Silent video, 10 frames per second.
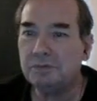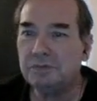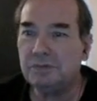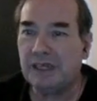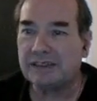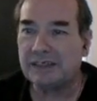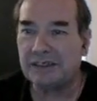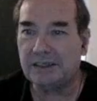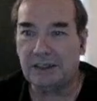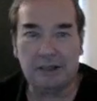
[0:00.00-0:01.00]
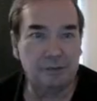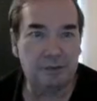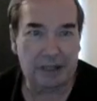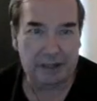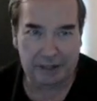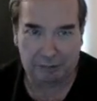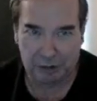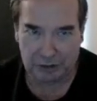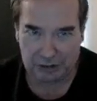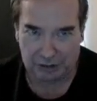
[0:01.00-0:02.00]
Yes, they did. They
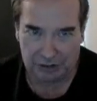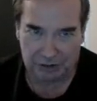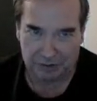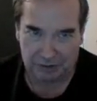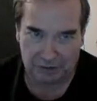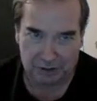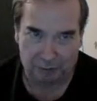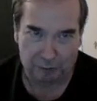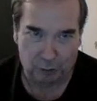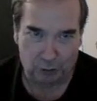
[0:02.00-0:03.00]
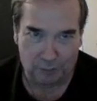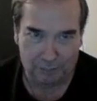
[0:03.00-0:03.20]
finished in the top 4.